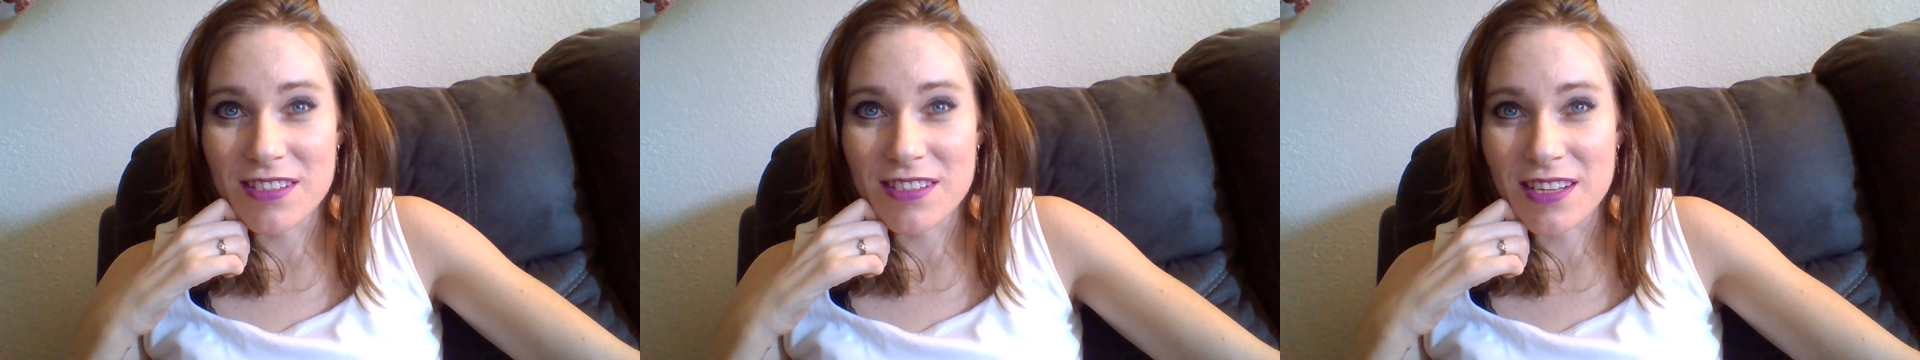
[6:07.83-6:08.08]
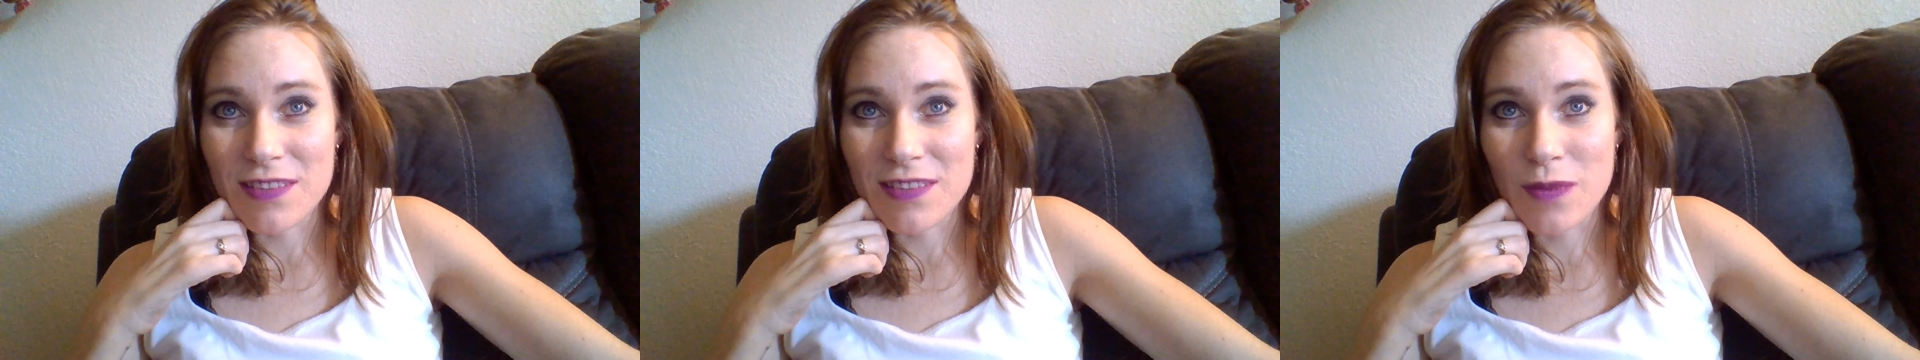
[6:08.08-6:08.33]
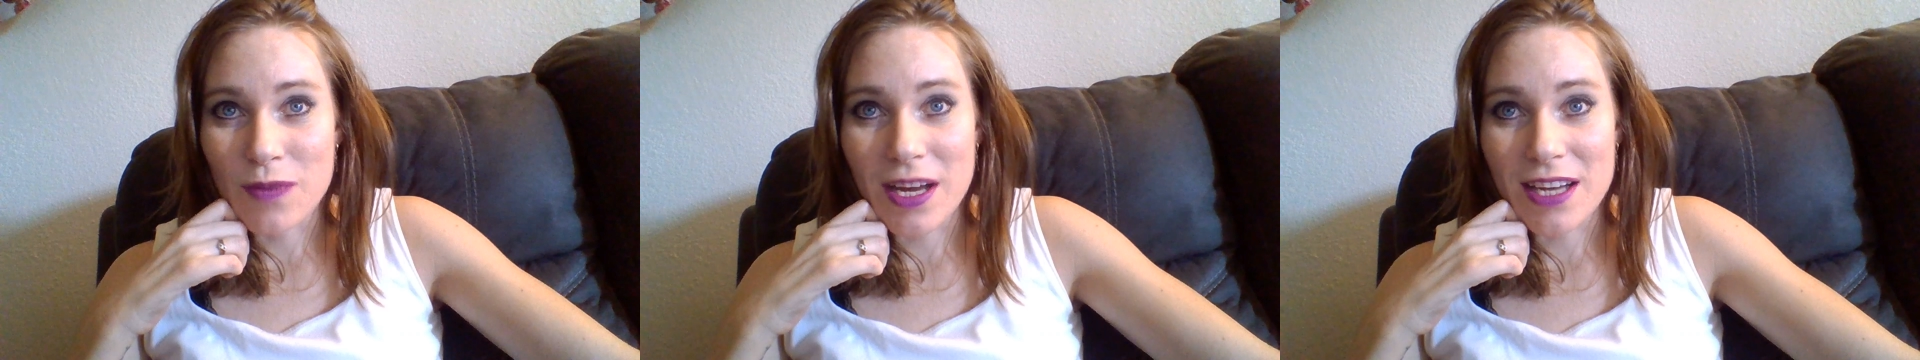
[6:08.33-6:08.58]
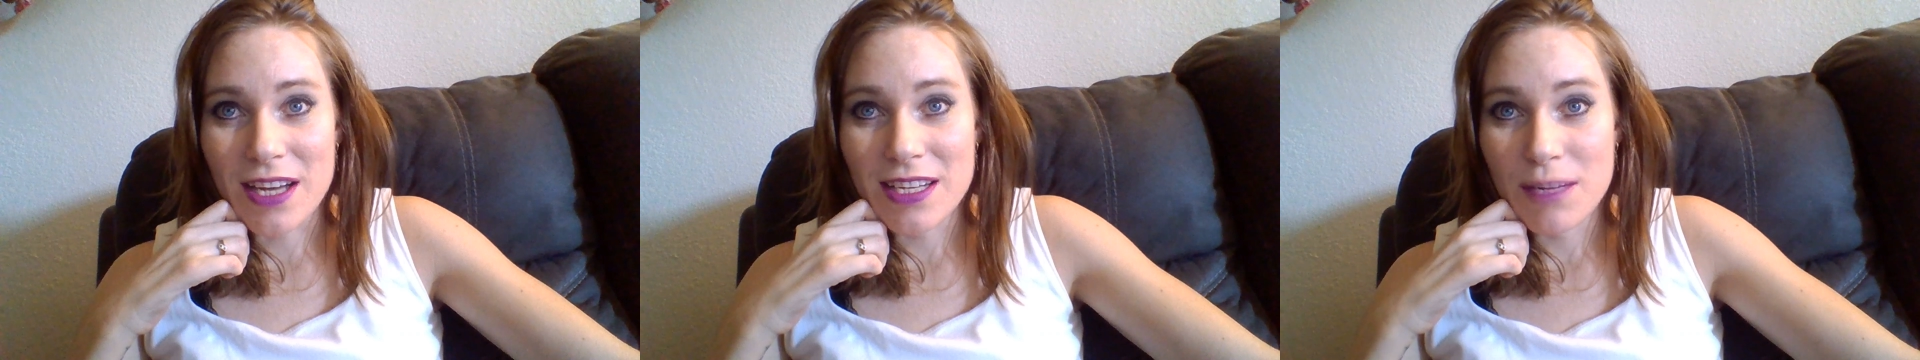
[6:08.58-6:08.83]
That's why
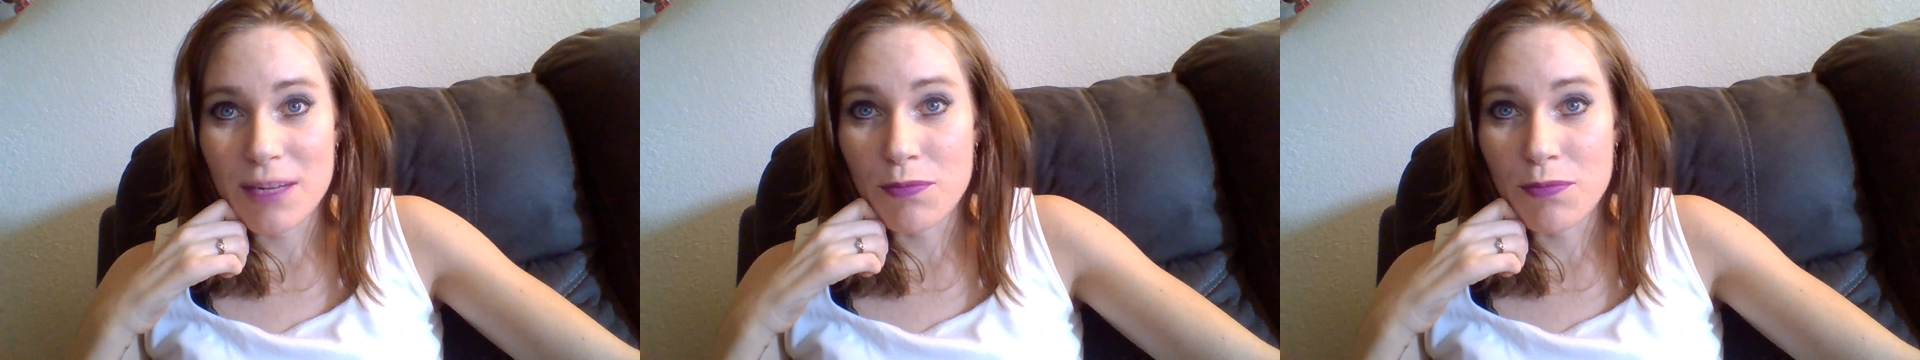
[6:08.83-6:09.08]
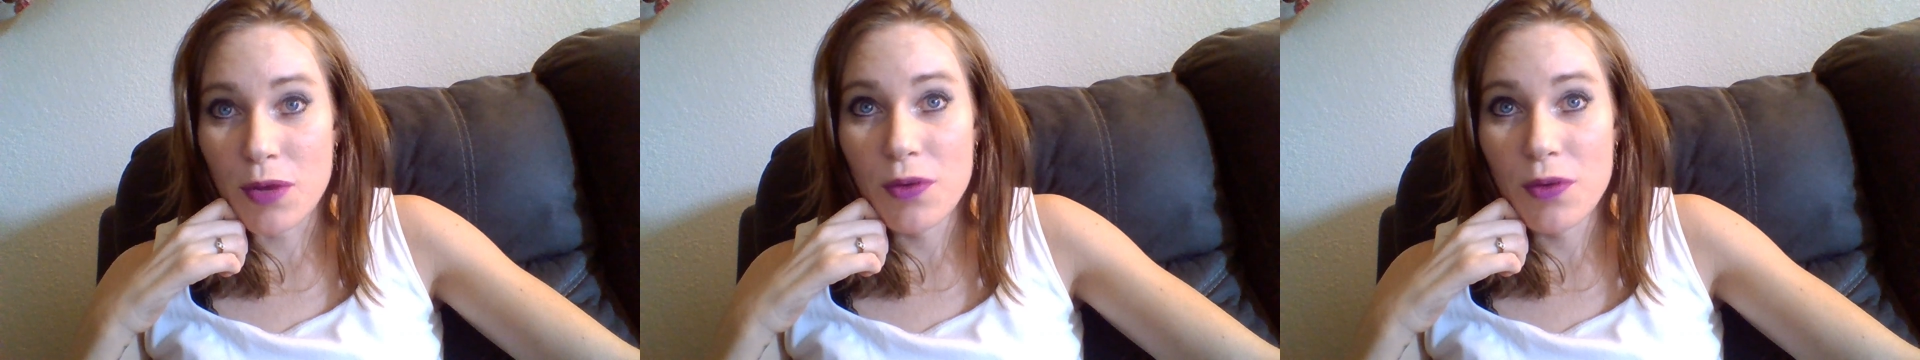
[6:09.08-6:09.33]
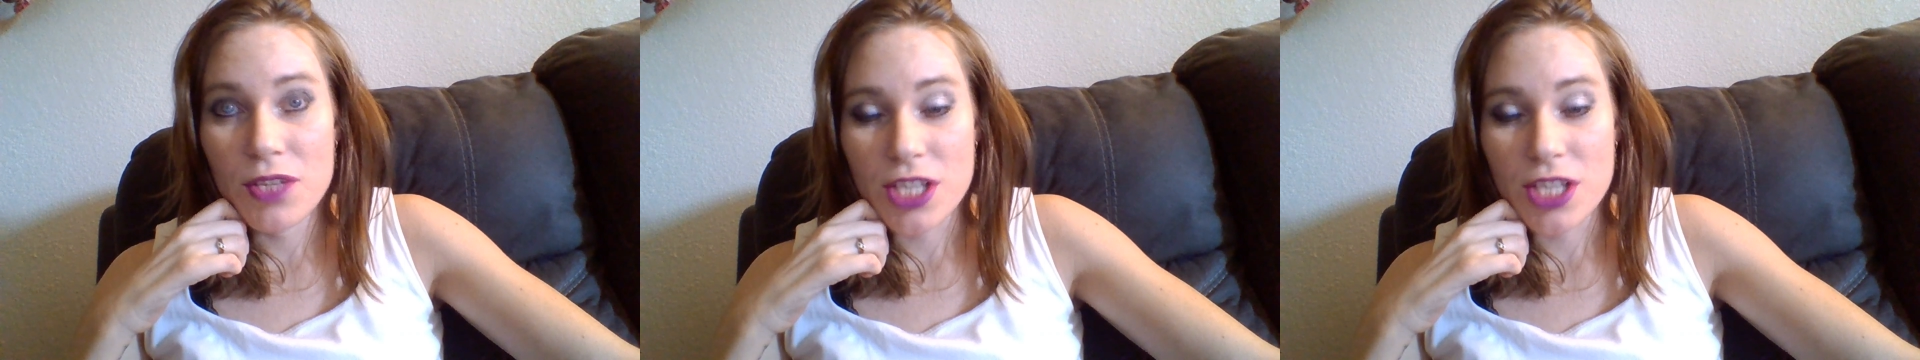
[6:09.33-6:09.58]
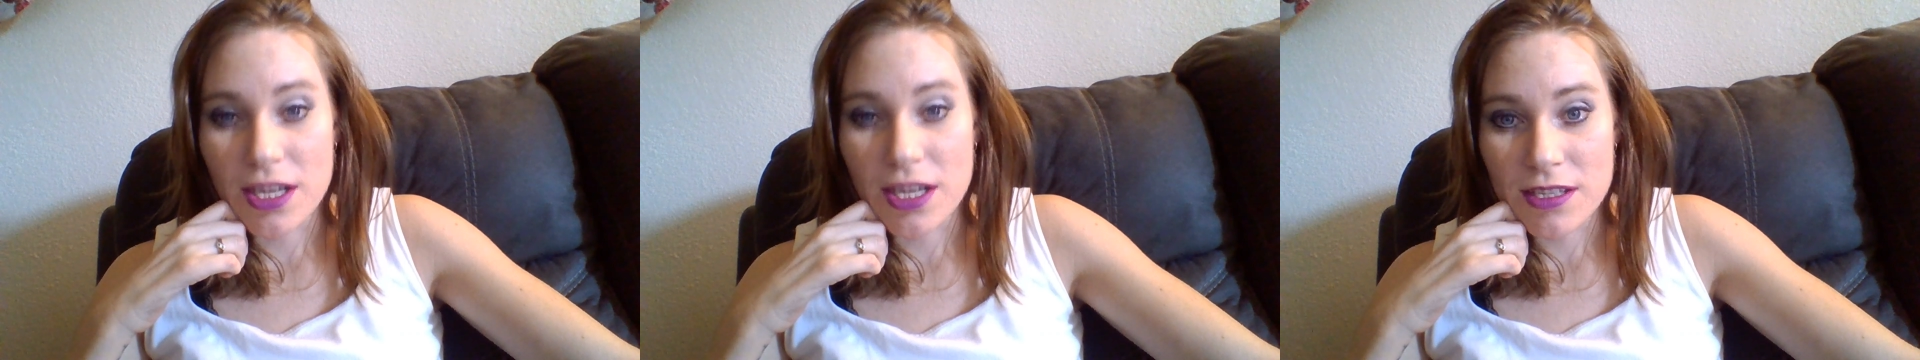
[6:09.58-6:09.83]
I need both
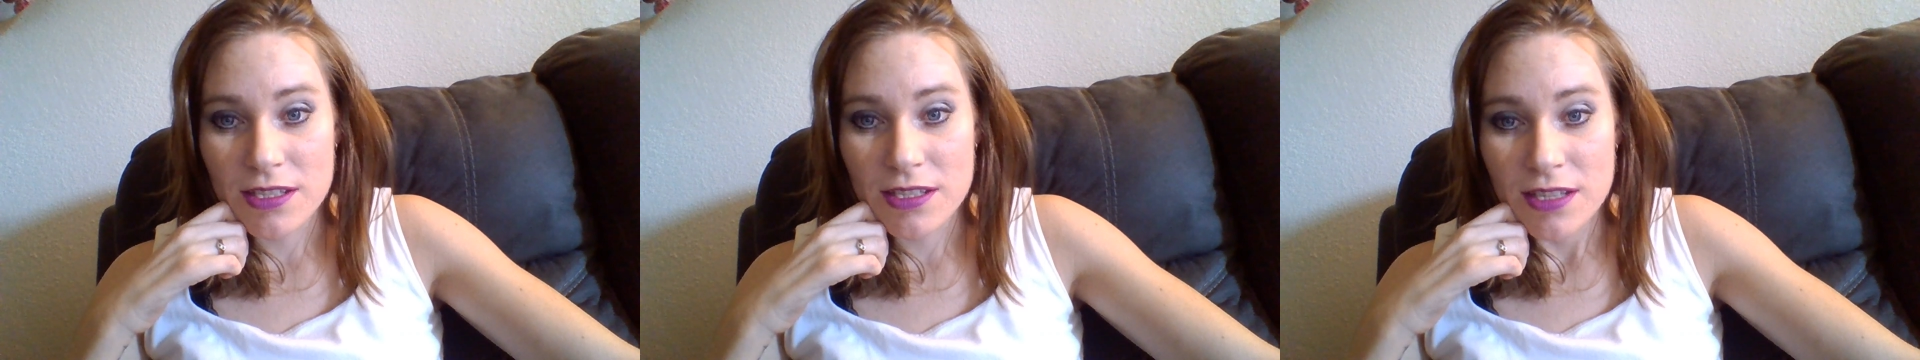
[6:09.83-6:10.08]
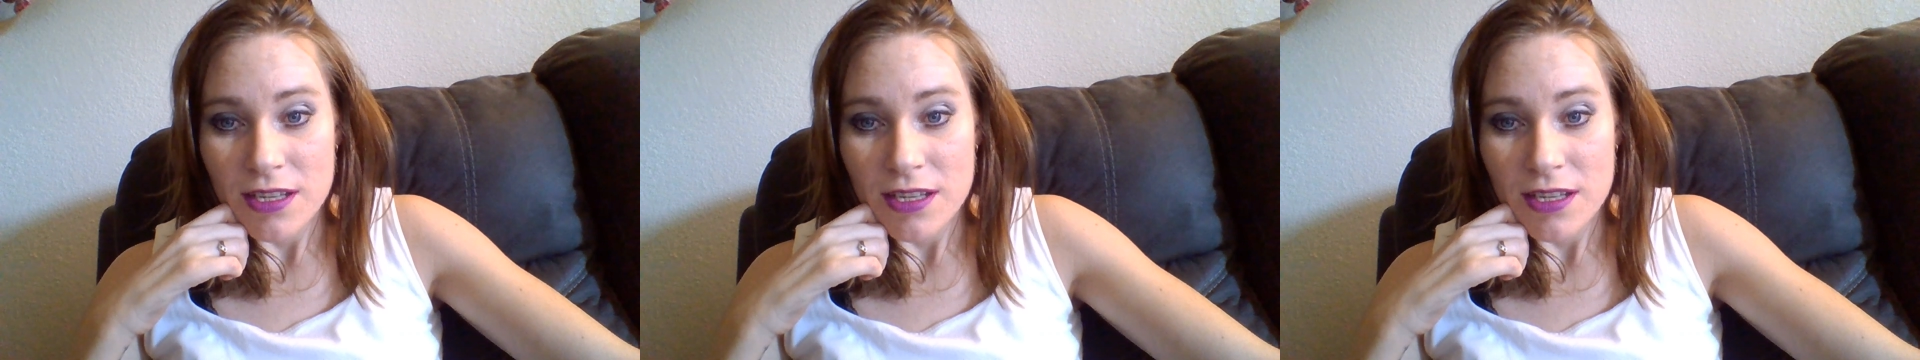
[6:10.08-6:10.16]
chairs